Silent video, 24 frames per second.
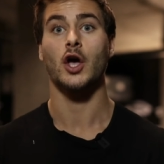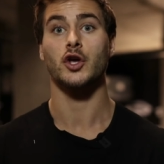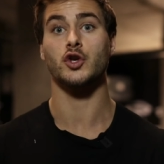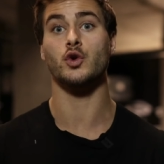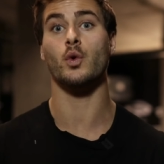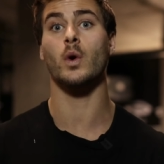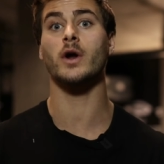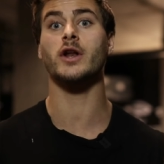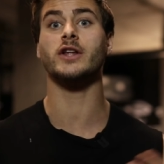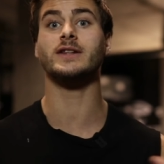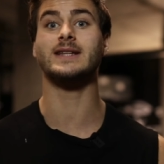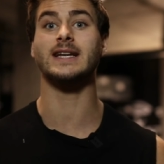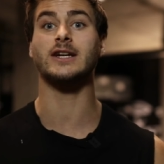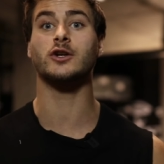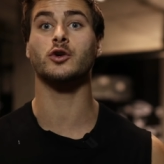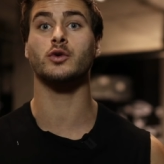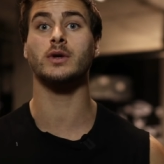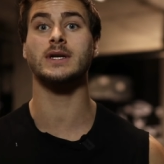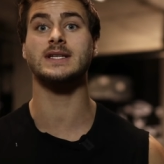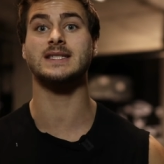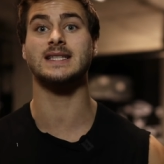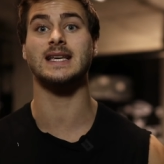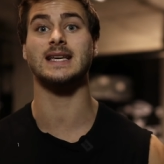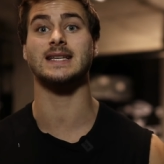You wanna
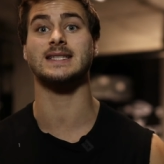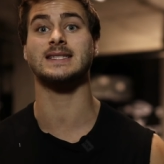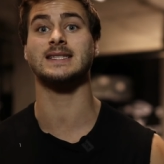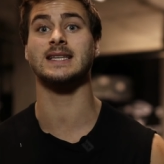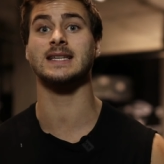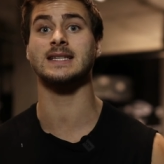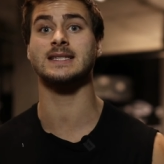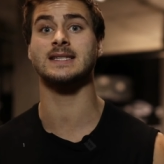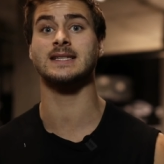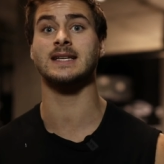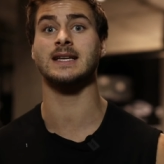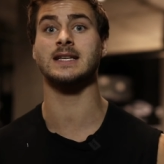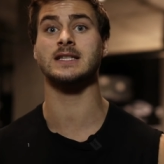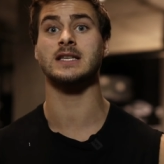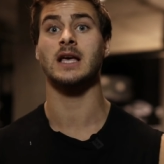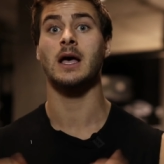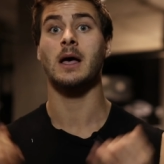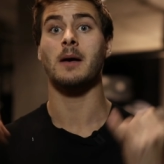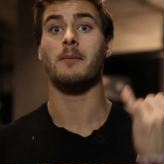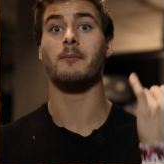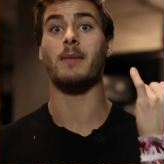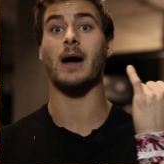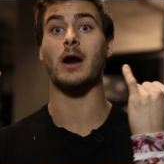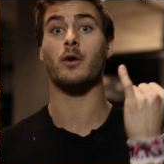decrease the assistance
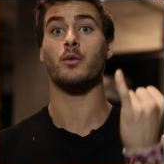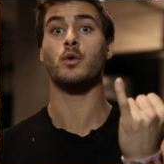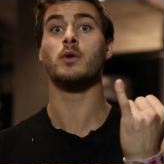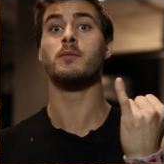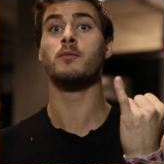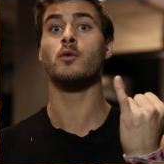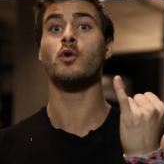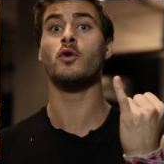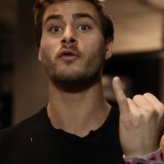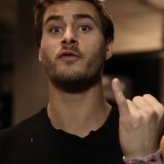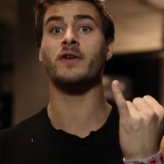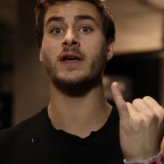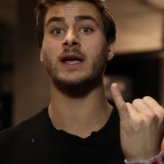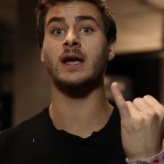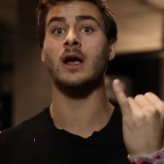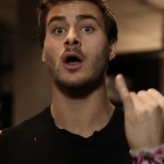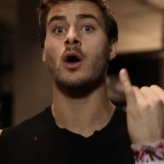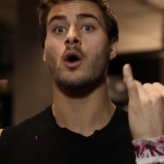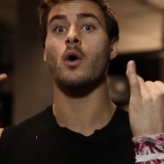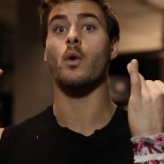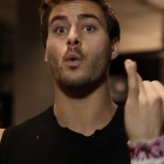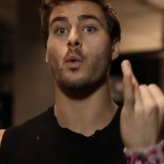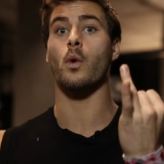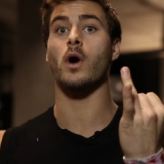by removing
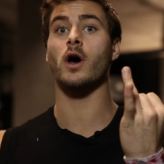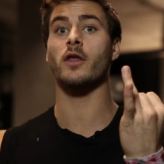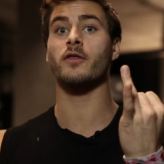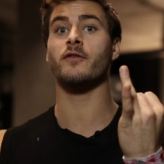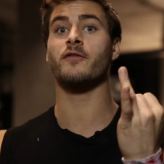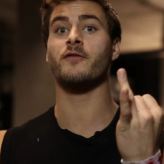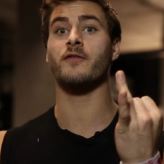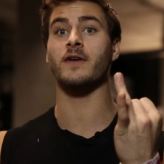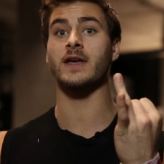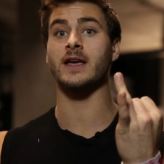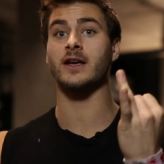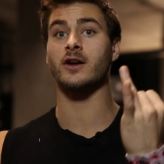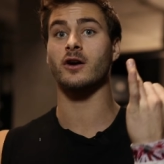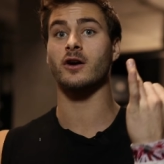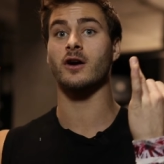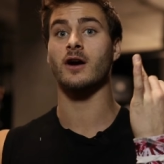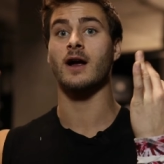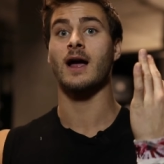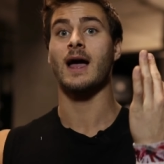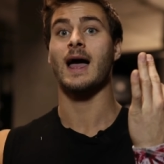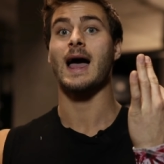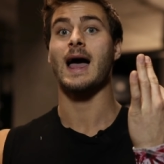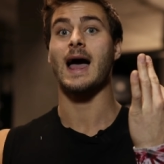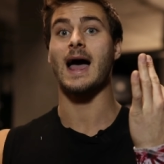one
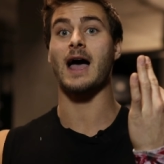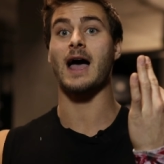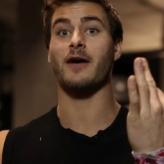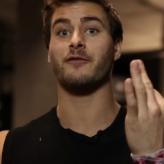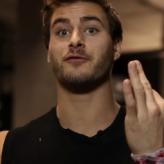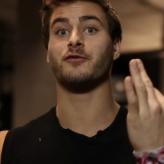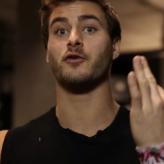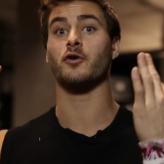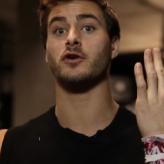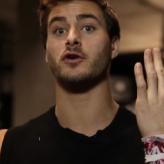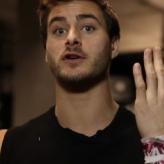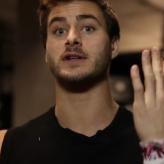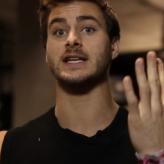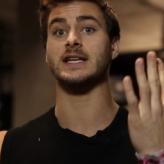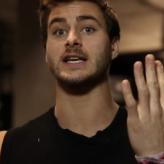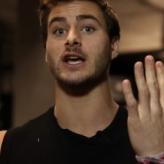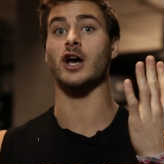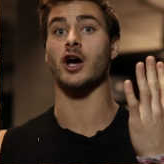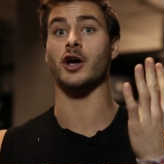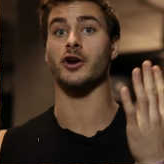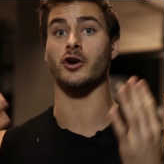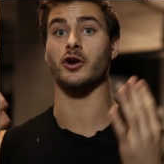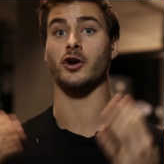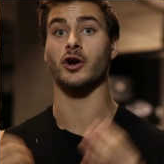finger after
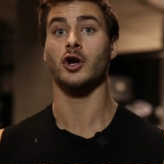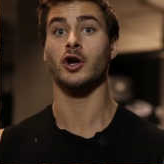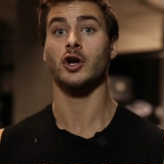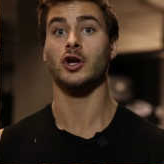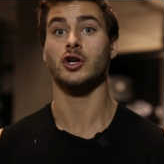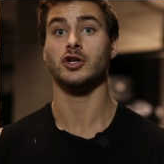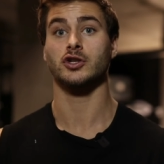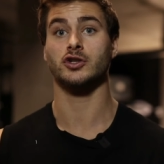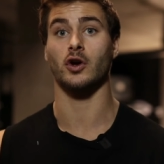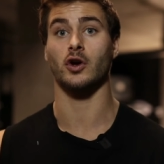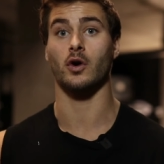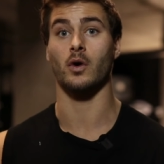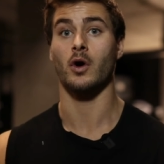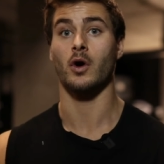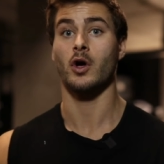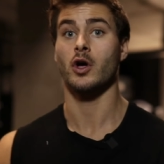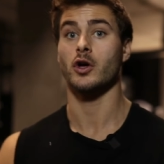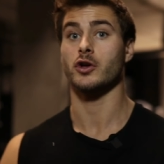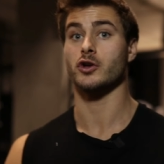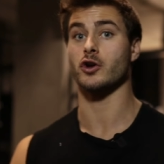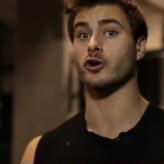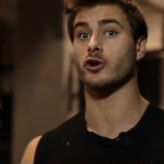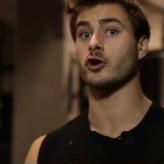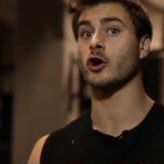the other. So
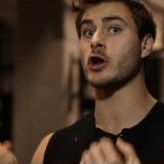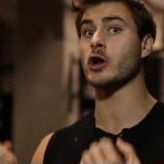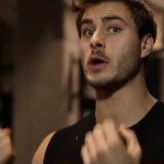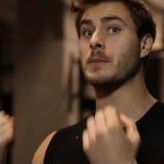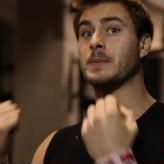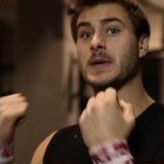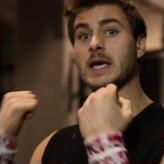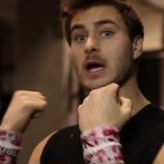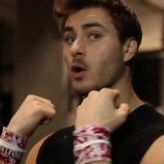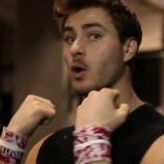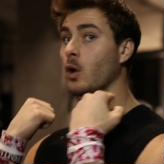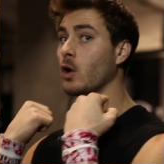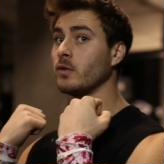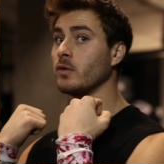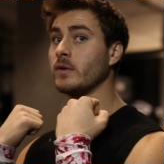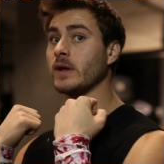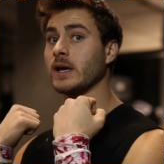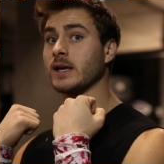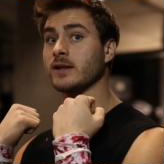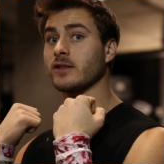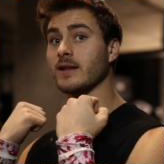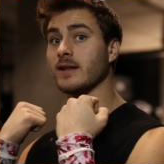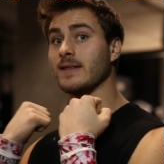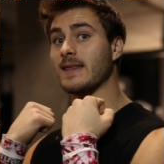you're gonna be
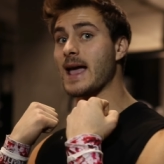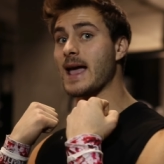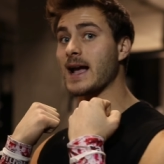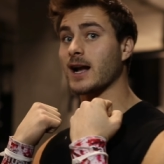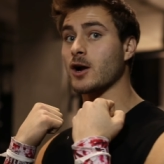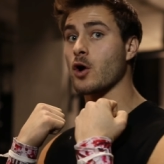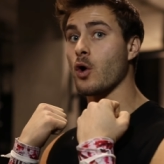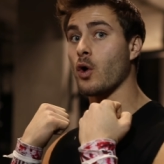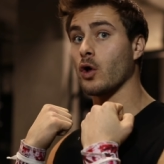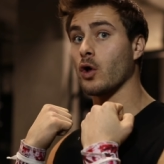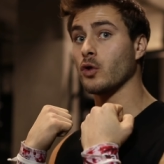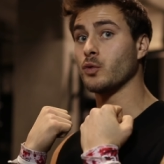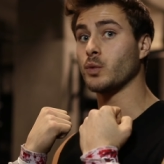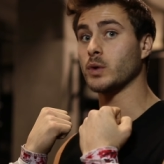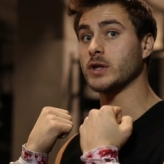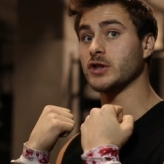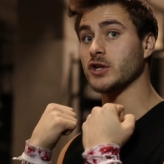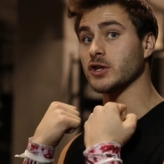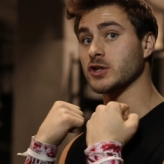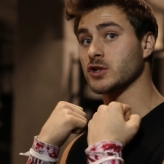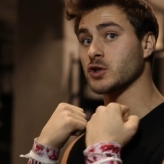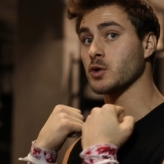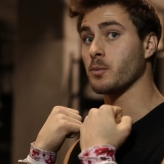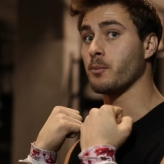holding the neck hold with
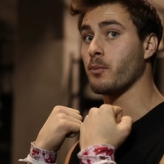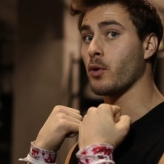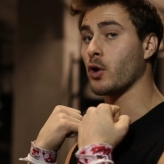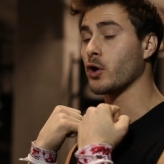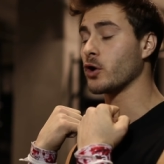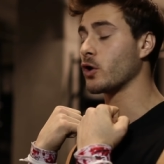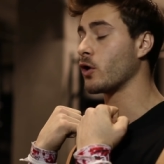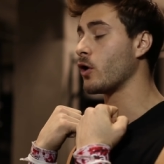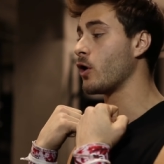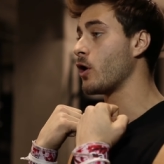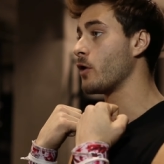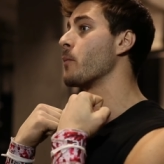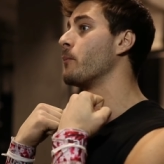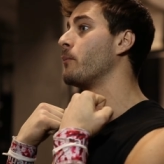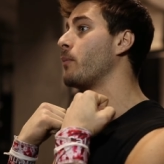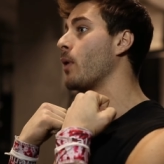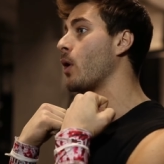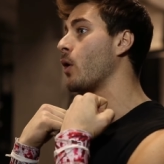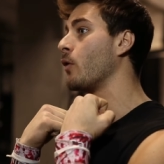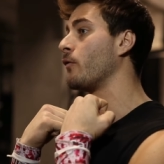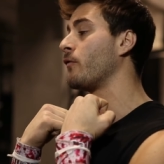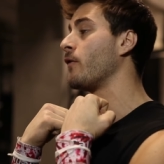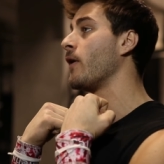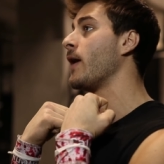the support of
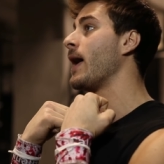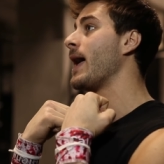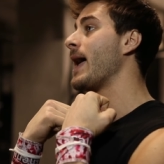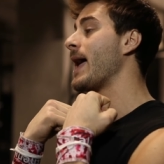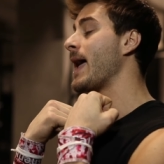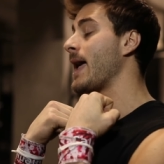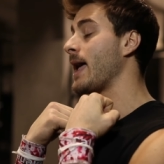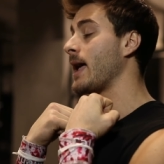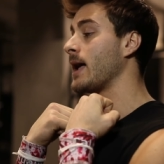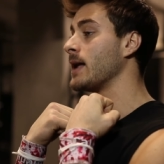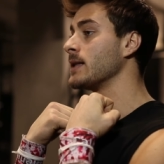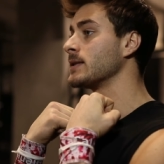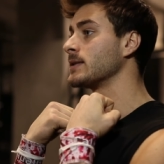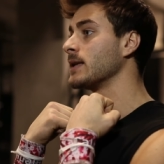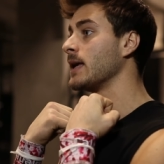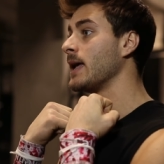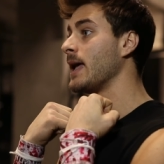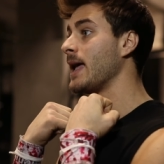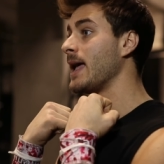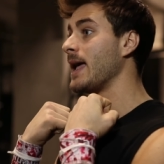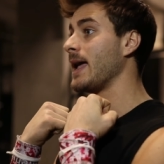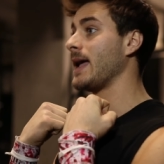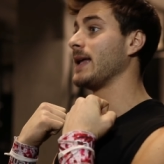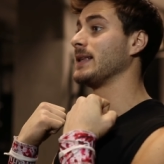both hands,
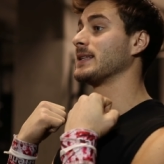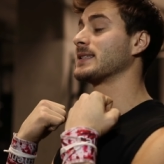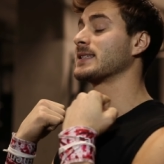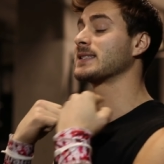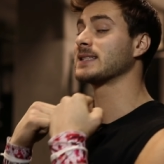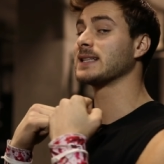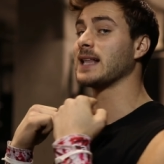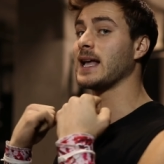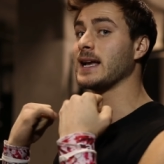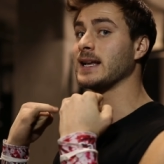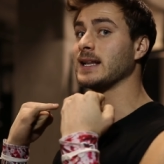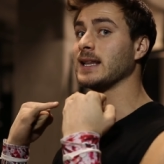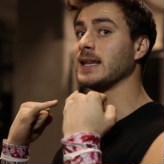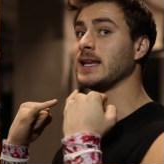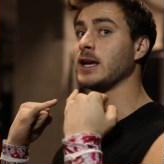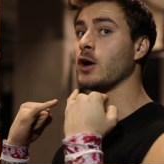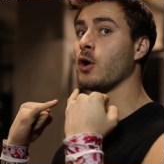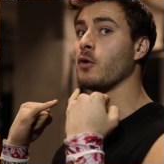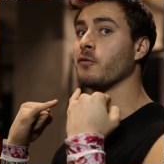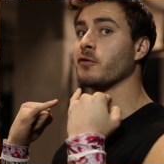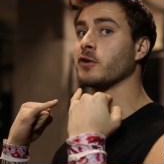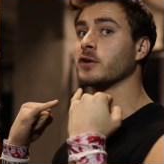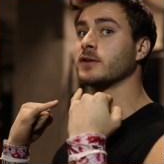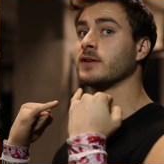and slightly
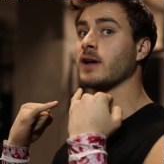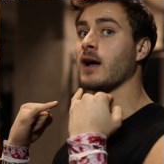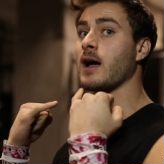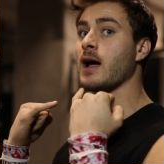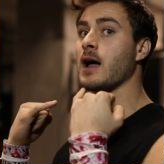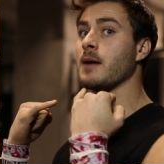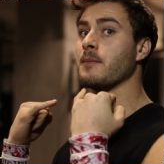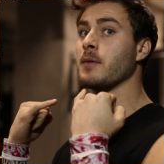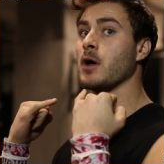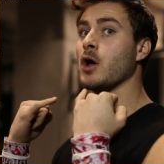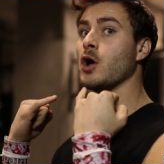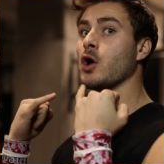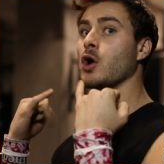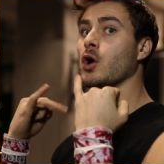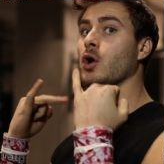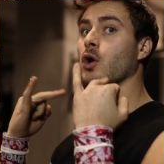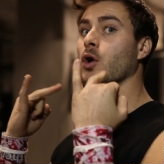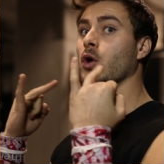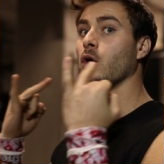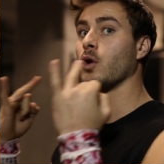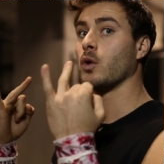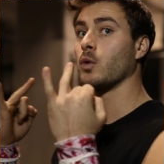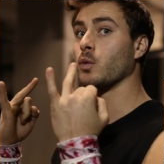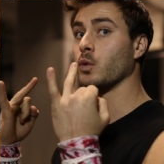over time,
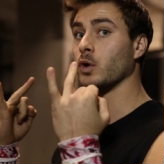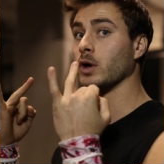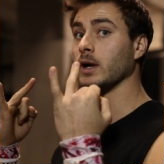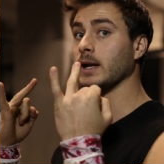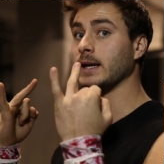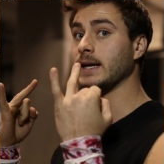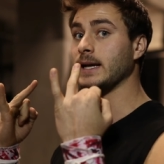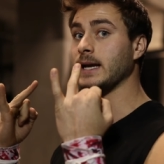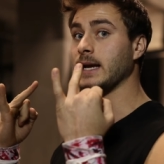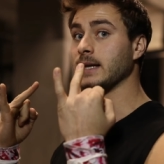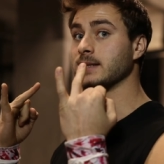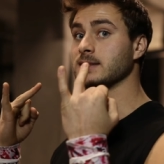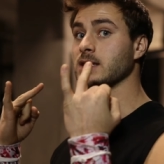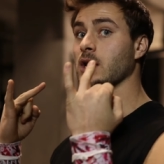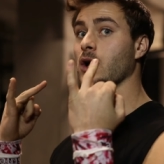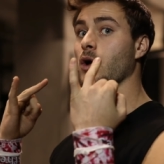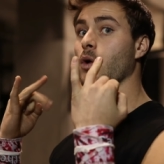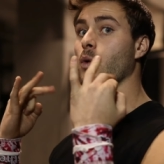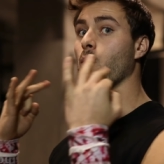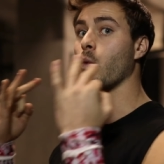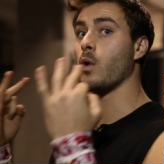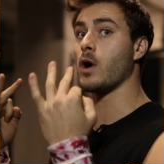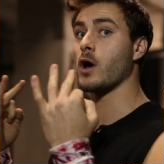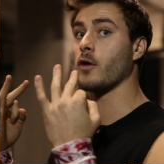release
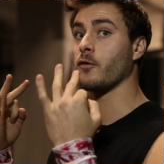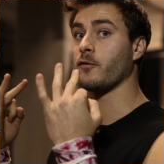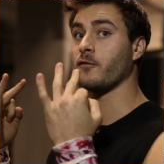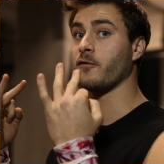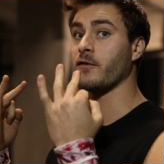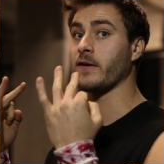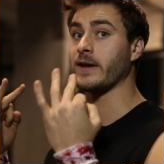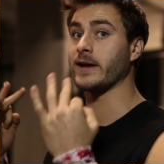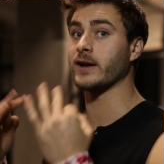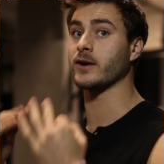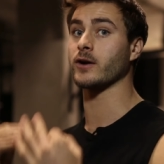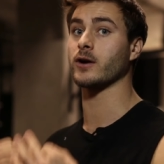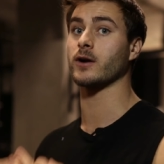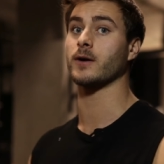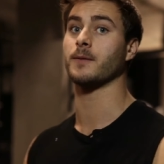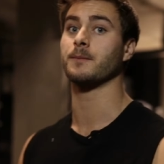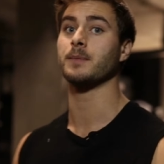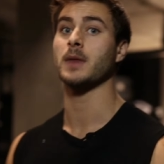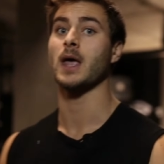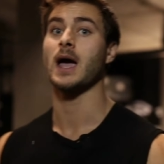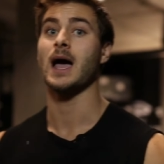one finger.